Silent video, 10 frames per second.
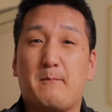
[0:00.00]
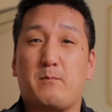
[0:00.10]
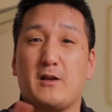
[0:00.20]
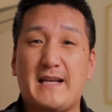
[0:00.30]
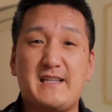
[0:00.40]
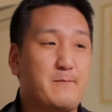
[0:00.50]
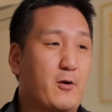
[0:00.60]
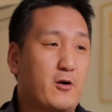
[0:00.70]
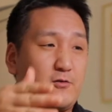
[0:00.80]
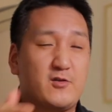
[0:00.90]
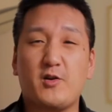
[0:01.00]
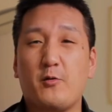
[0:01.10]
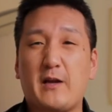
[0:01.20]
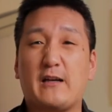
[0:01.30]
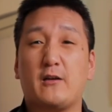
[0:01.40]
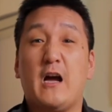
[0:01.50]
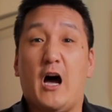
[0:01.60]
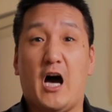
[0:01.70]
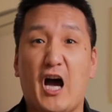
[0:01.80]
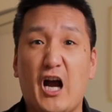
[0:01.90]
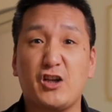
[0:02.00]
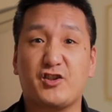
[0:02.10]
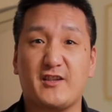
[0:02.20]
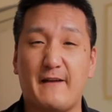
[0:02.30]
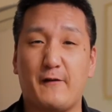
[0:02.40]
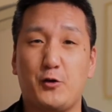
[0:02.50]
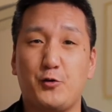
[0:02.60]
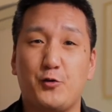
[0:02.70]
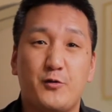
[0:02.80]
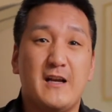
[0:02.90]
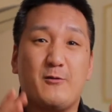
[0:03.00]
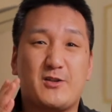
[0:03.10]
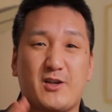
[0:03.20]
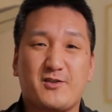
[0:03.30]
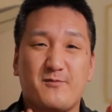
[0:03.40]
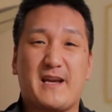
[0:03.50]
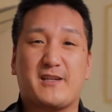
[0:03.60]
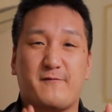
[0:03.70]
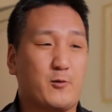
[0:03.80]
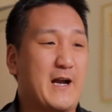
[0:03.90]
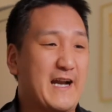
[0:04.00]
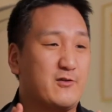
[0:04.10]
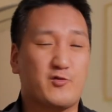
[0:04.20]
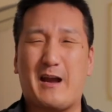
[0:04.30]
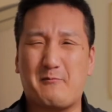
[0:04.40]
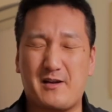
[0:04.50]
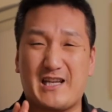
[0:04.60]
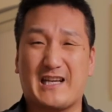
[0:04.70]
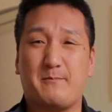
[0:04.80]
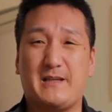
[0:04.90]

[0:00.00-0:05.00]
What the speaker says: blending partner in Tokaj called HUNGARY, which also makes varietal dry wines that can be